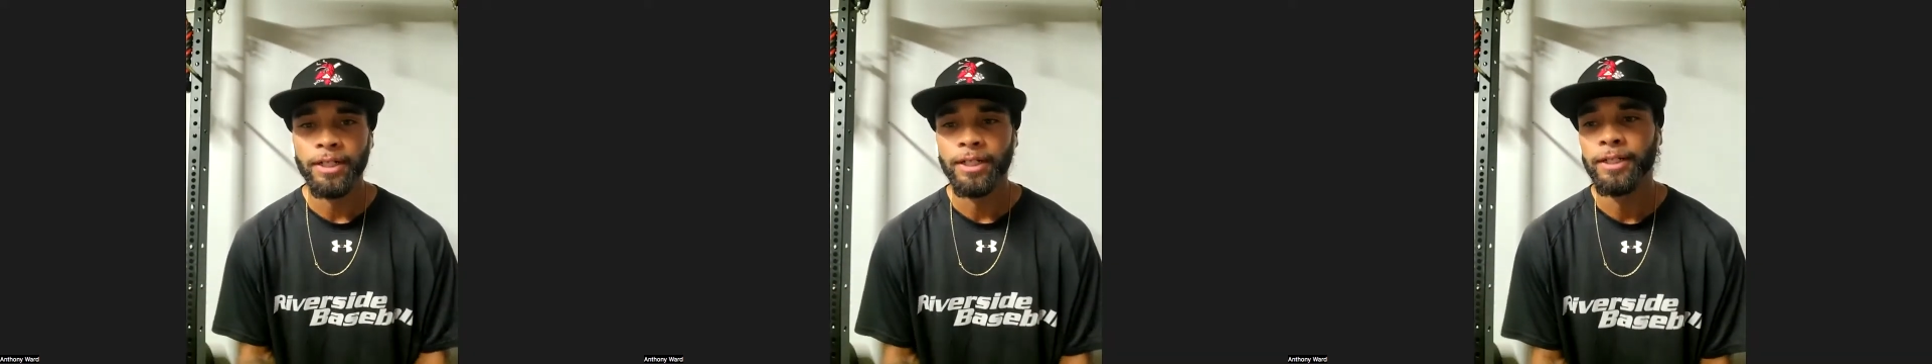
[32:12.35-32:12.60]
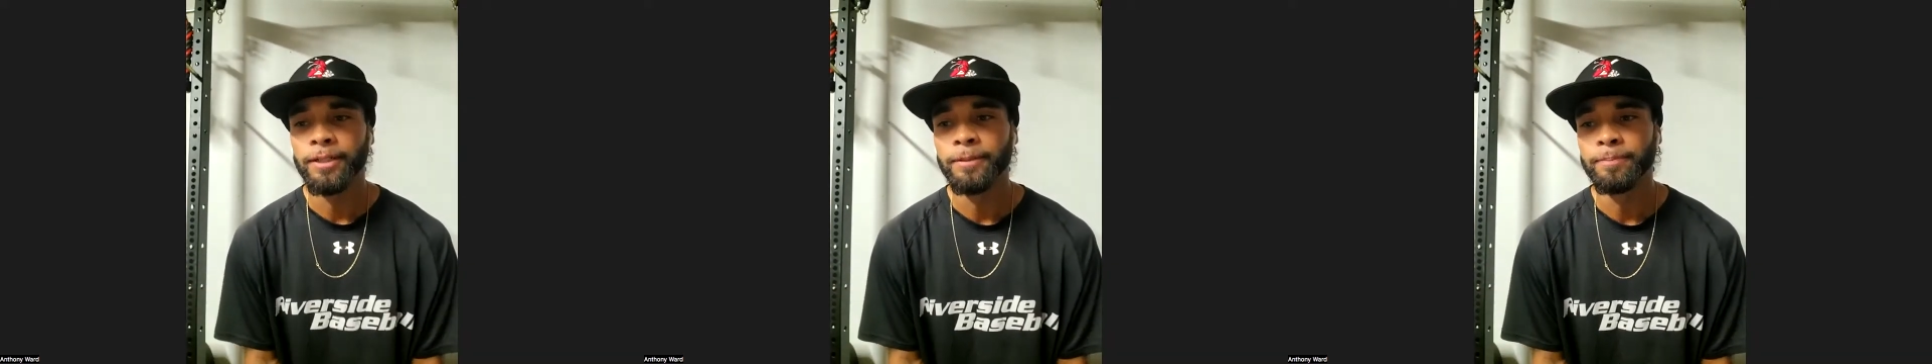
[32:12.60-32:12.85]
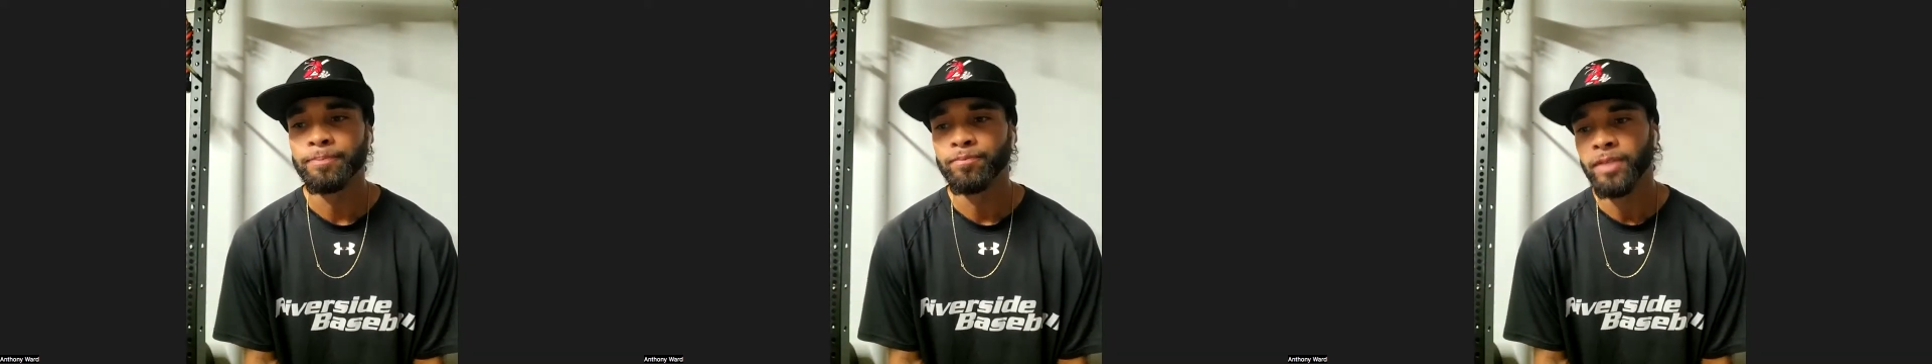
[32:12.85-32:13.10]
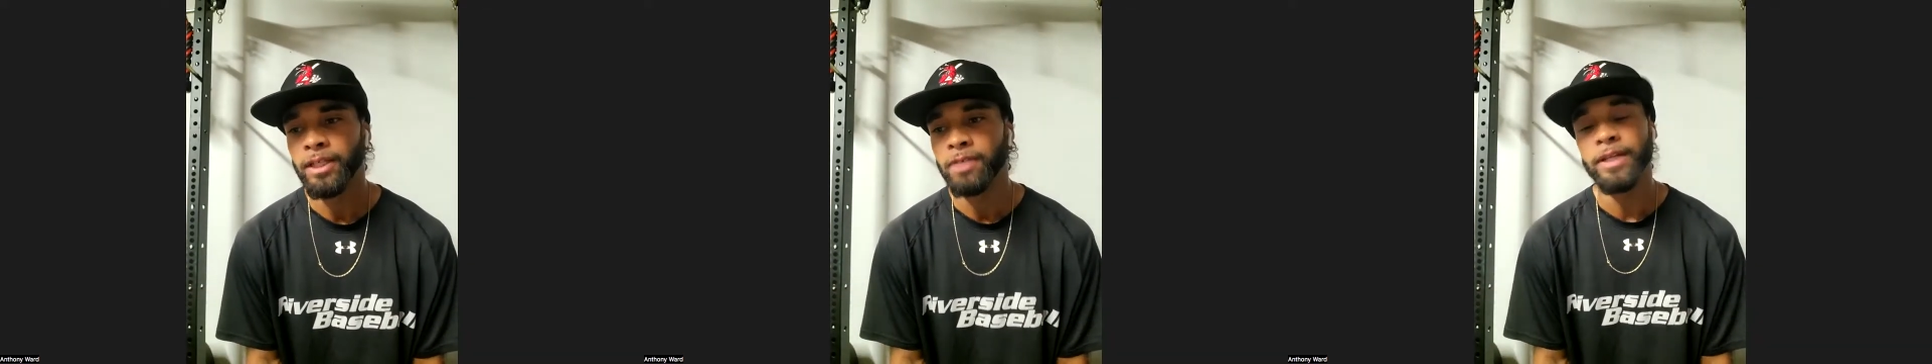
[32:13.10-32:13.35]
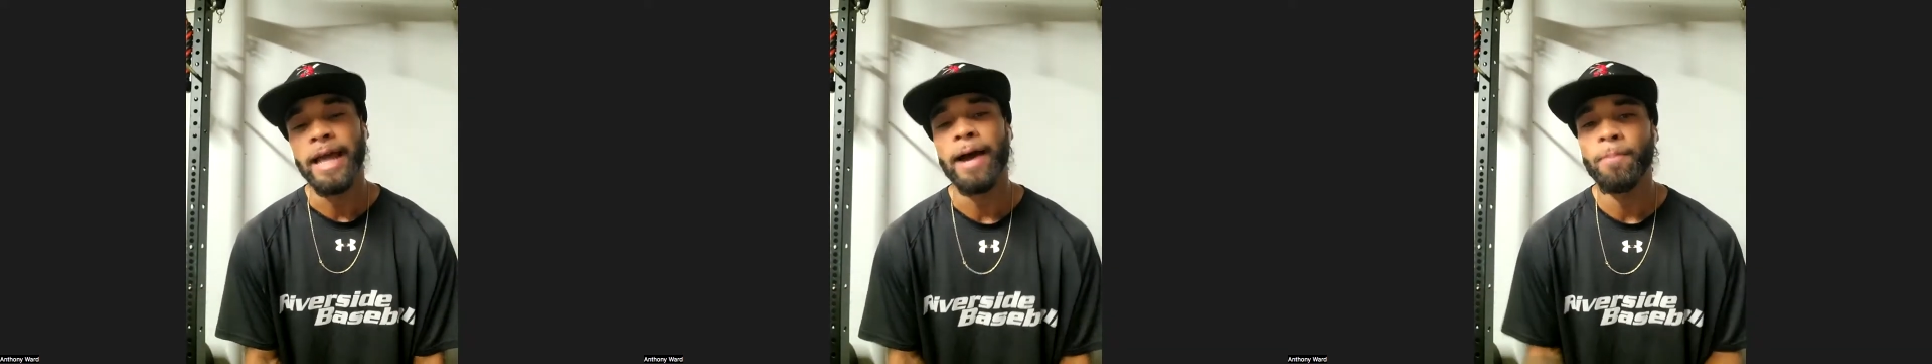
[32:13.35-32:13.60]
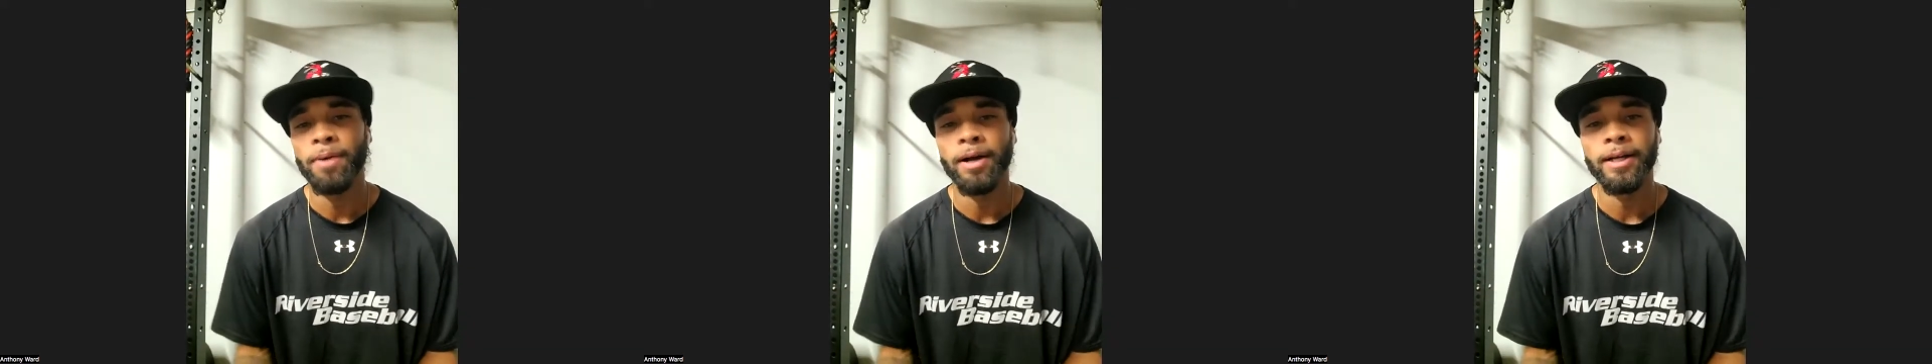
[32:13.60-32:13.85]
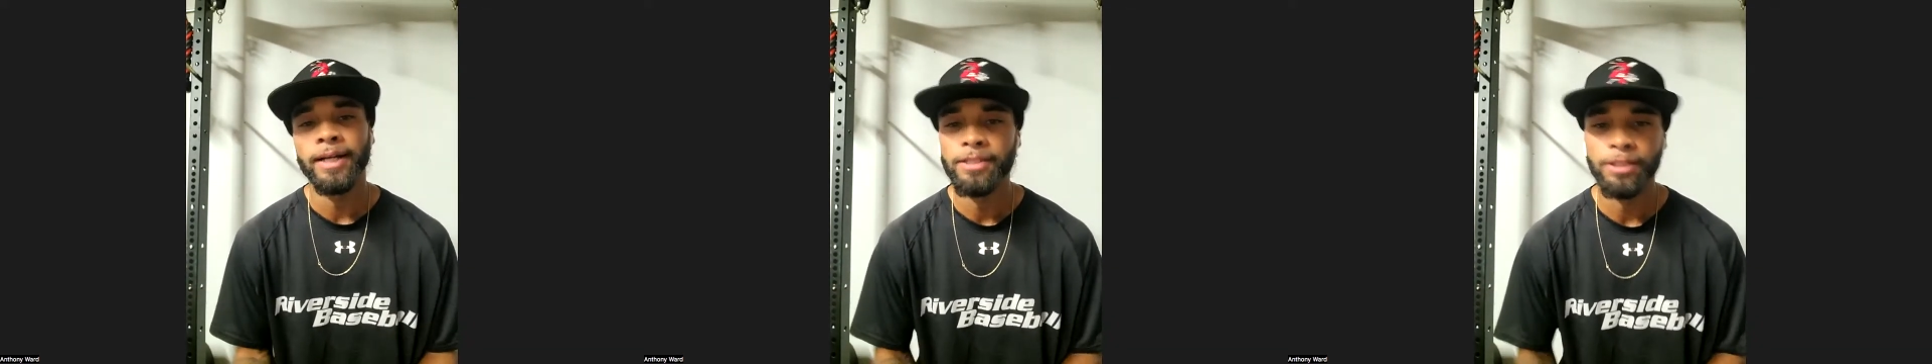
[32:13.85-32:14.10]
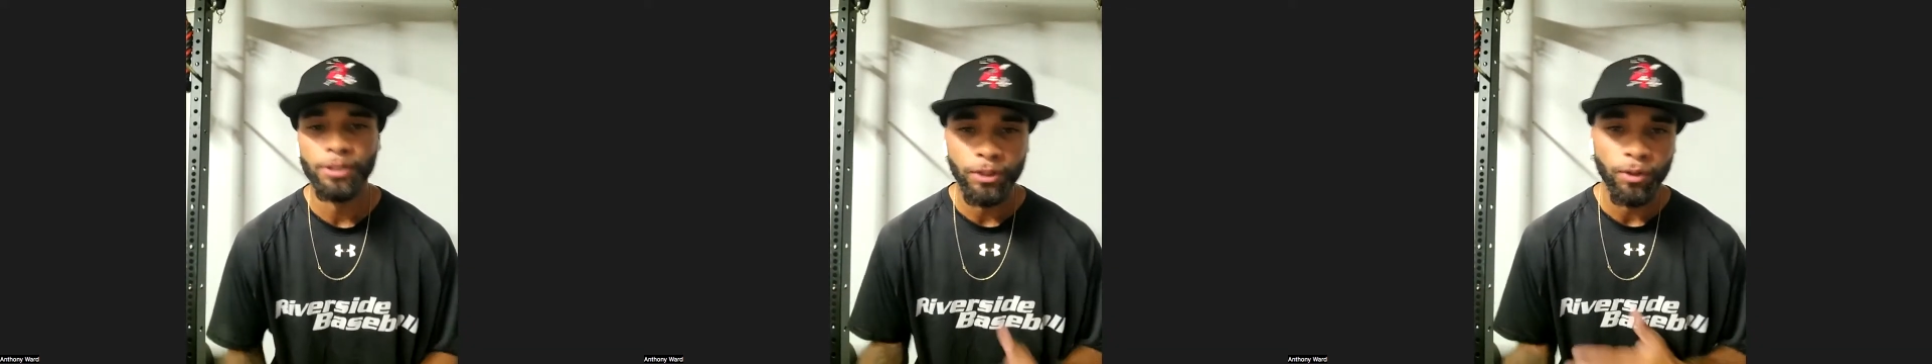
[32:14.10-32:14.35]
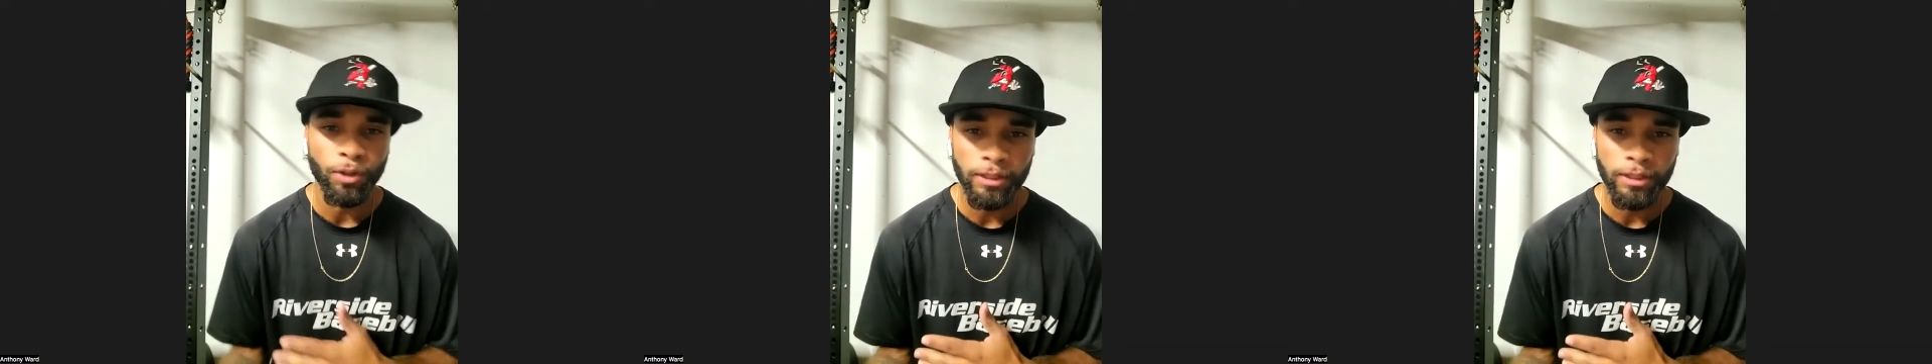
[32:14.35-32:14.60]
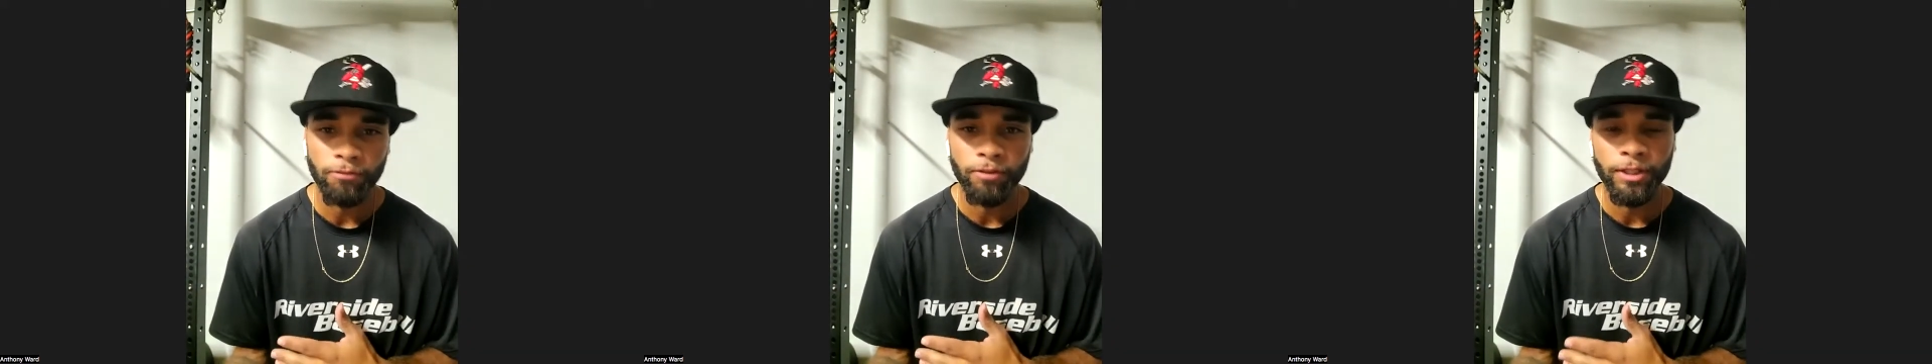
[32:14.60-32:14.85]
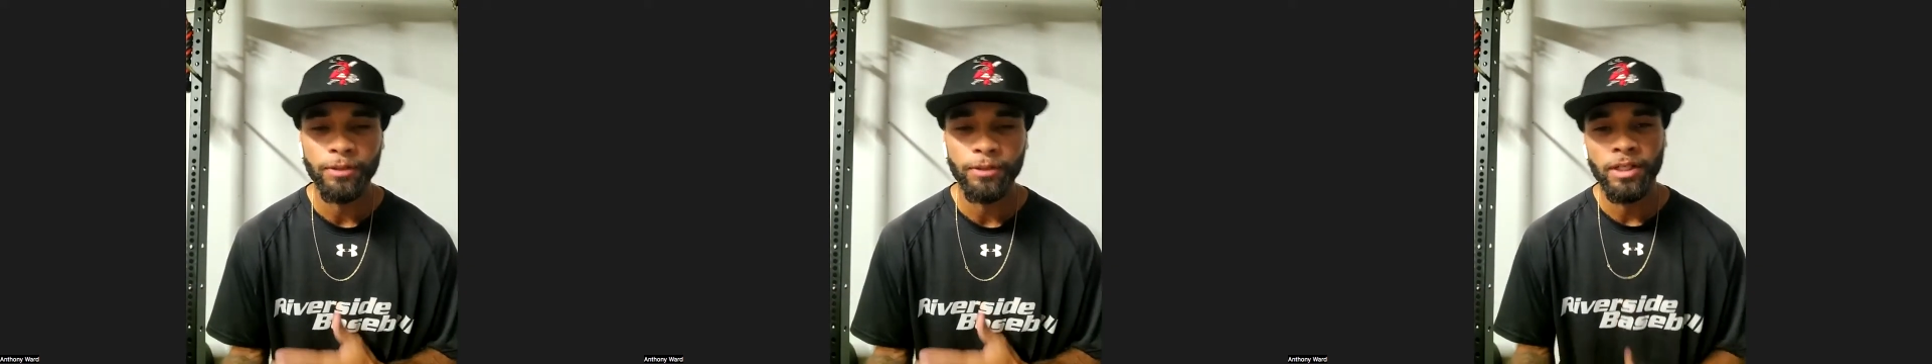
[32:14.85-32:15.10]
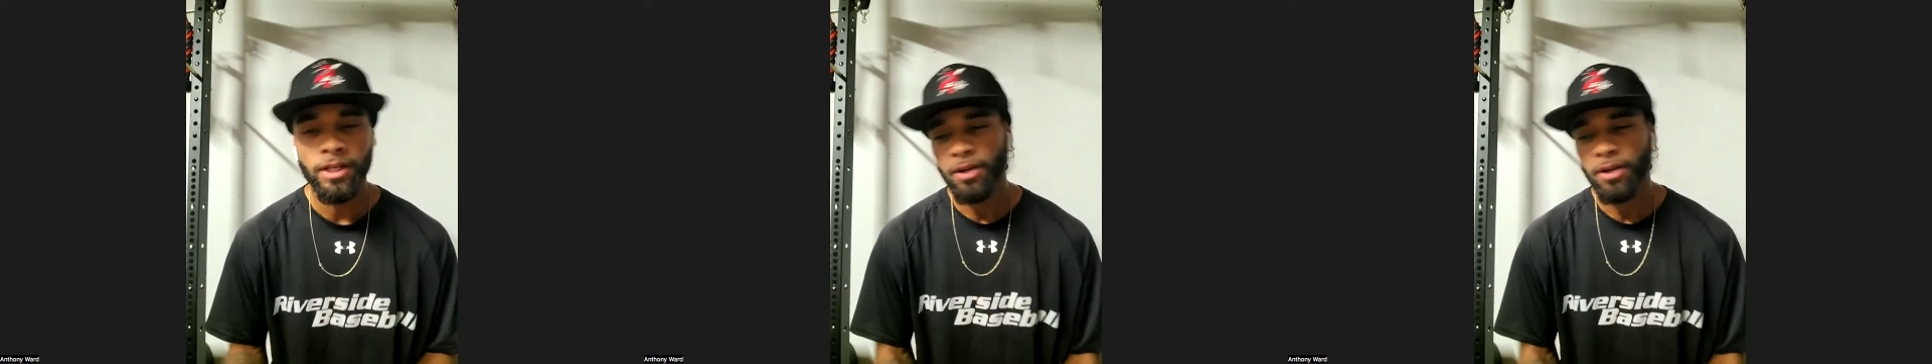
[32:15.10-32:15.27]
Um, even Alpine has a Negro League field,